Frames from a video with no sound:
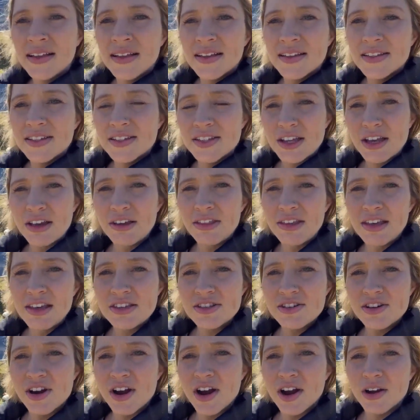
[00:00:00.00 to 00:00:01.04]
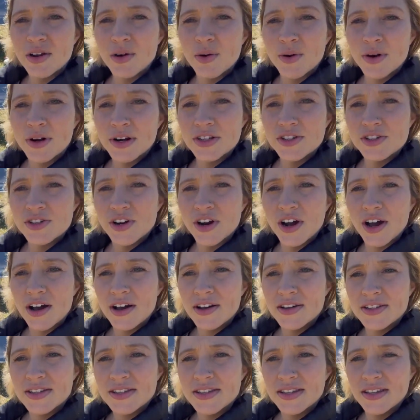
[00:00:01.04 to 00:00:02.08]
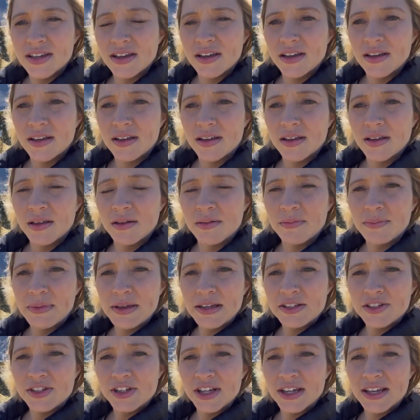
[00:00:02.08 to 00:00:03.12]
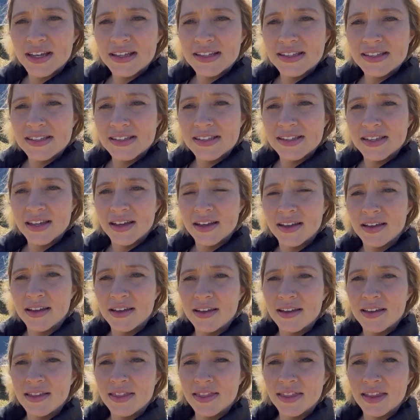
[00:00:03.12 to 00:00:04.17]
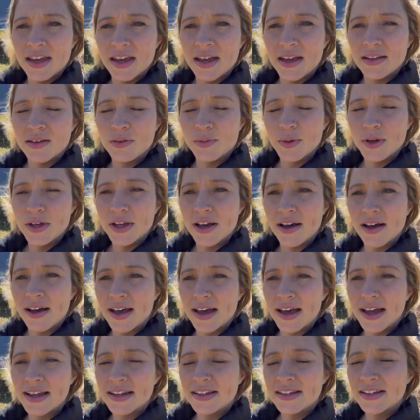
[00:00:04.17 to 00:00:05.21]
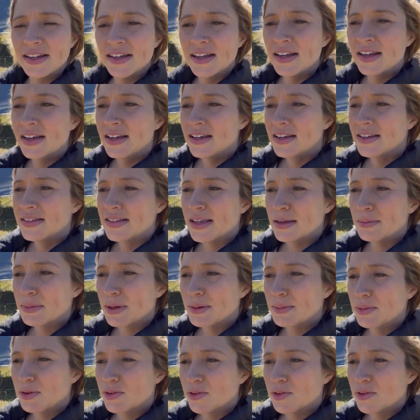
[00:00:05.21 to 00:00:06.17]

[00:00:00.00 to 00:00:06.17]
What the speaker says: So these are our Cornish cross meat chickens that we got September